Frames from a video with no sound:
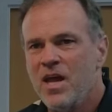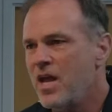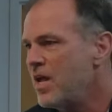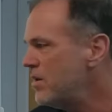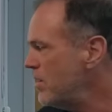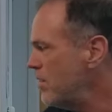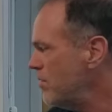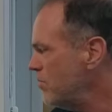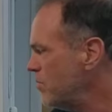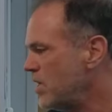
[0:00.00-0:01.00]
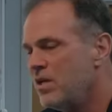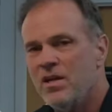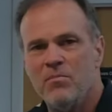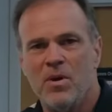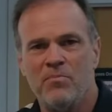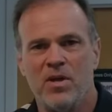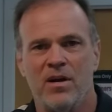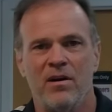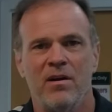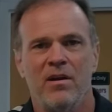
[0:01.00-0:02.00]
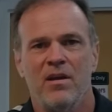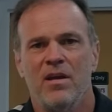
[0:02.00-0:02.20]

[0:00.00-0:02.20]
and um, hit him up there.